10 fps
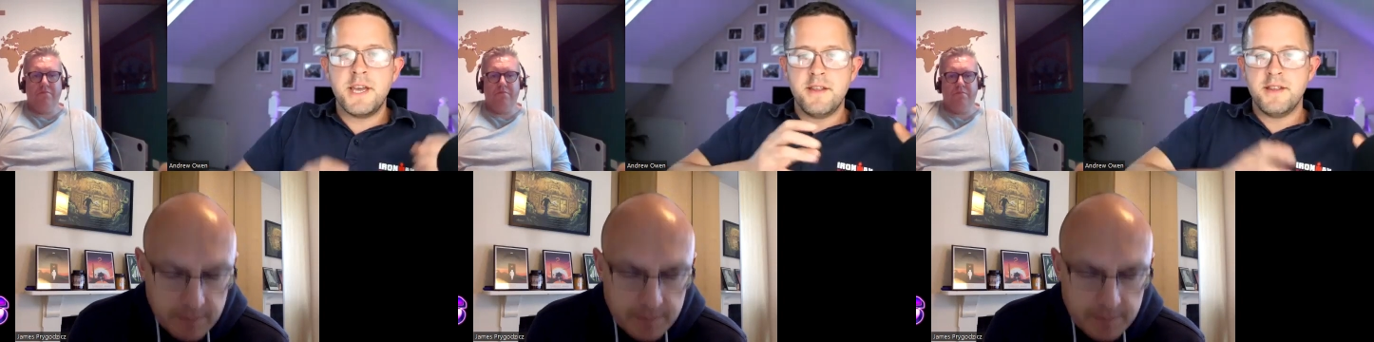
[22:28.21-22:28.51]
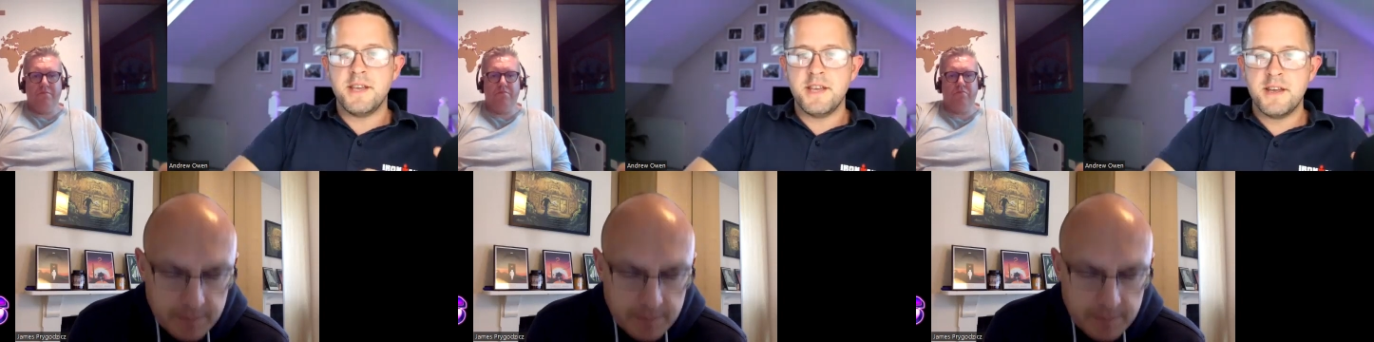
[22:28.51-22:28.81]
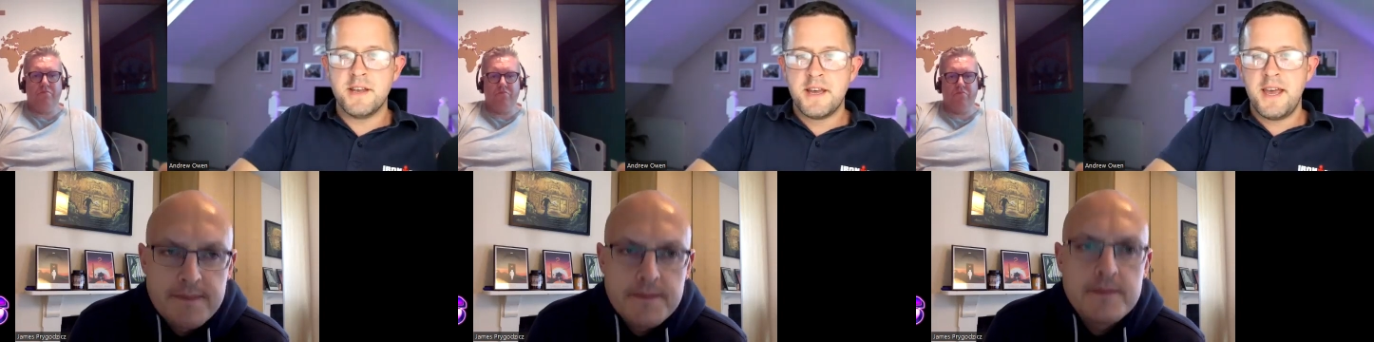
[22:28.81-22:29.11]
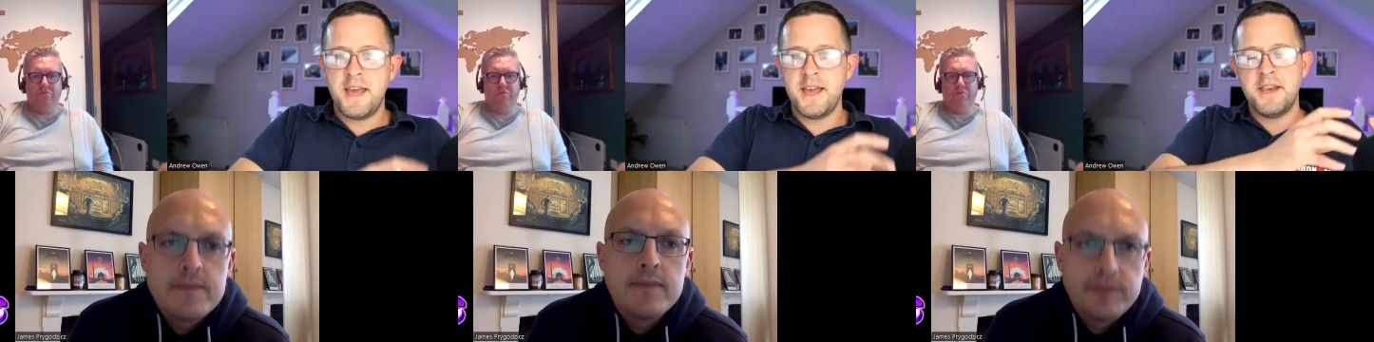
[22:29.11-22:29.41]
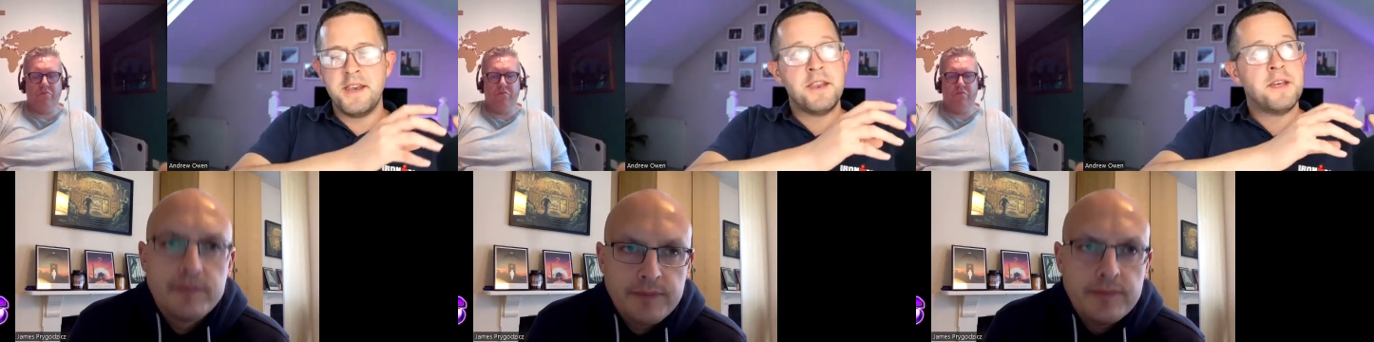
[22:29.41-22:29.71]
Speaker 1: Indy
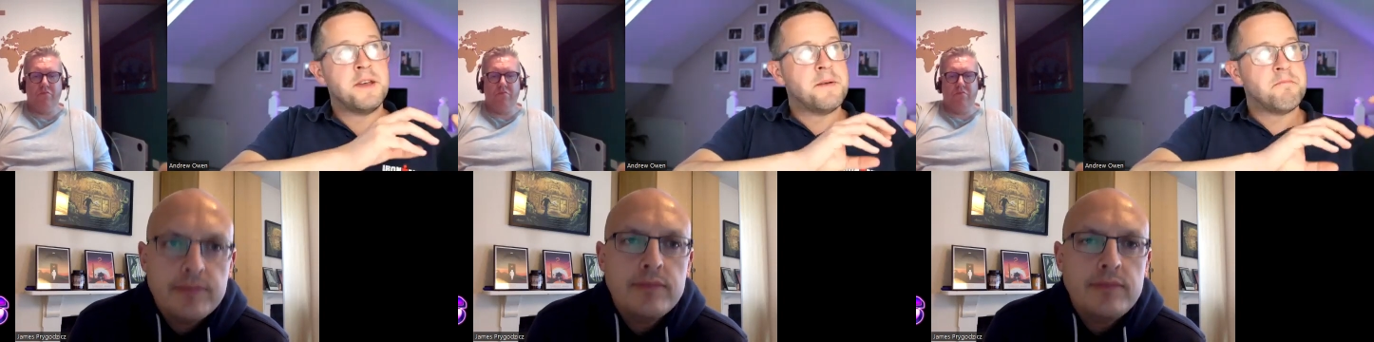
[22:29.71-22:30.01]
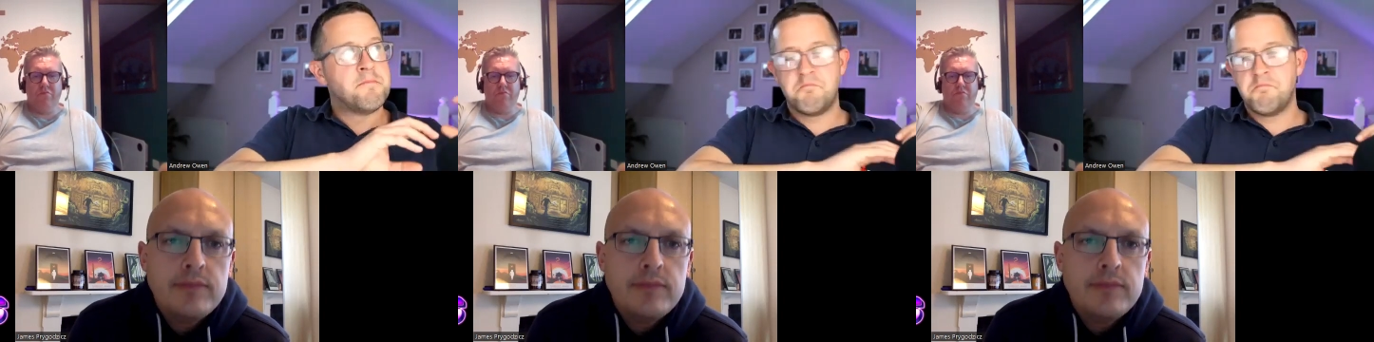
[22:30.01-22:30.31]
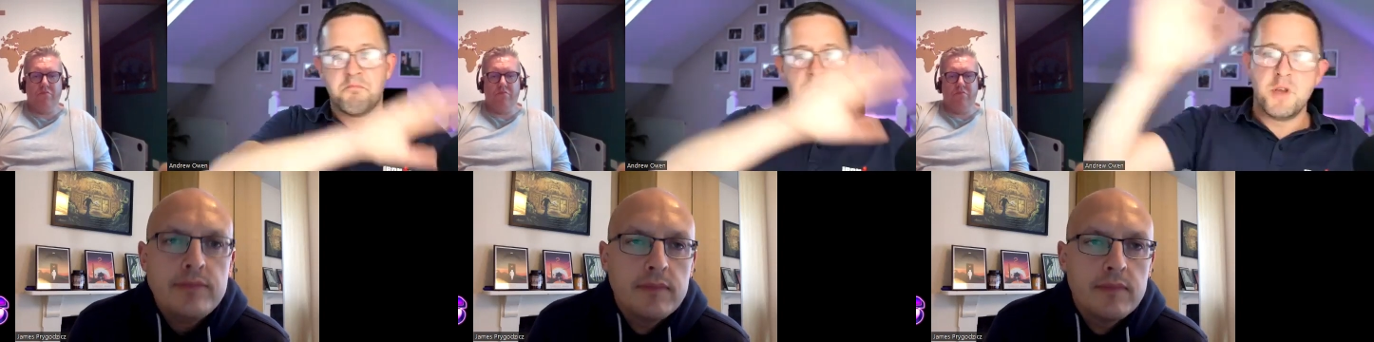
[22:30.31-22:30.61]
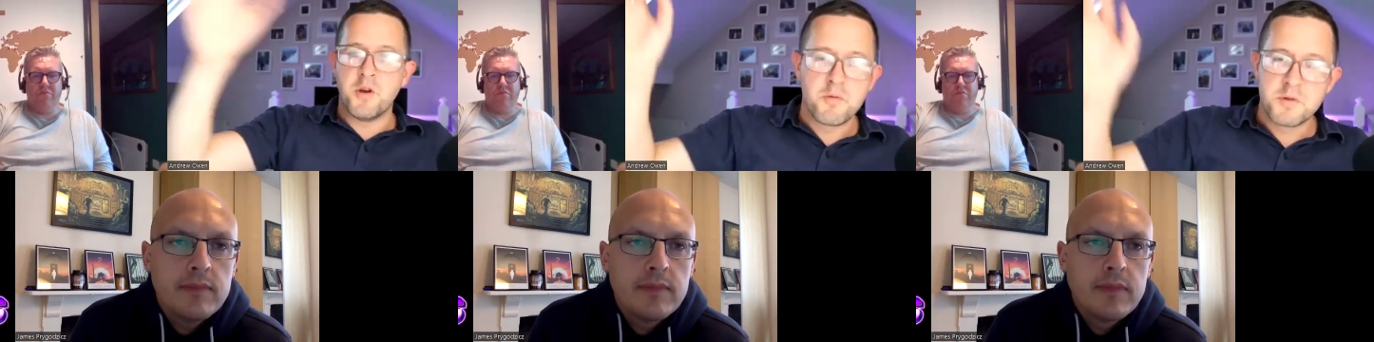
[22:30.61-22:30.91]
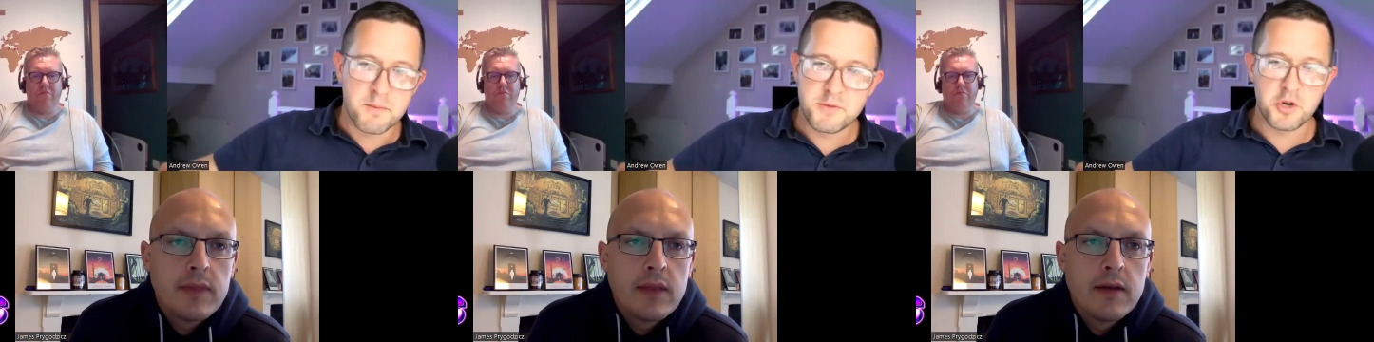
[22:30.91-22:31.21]
in you know,
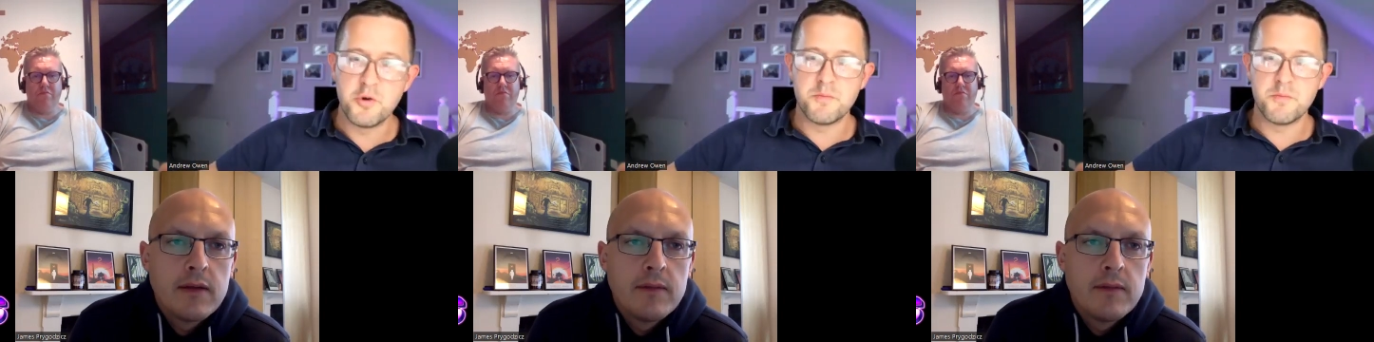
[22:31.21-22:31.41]
some tomb